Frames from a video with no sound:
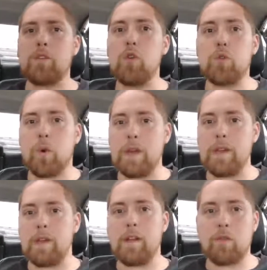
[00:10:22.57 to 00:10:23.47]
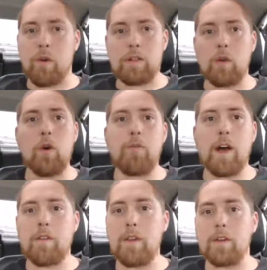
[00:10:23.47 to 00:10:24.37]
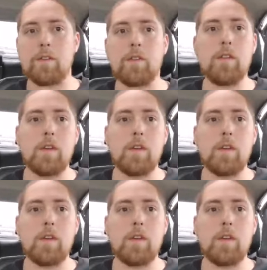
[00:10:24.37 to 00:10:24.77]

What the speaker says: 220 throughout the whole 5 years.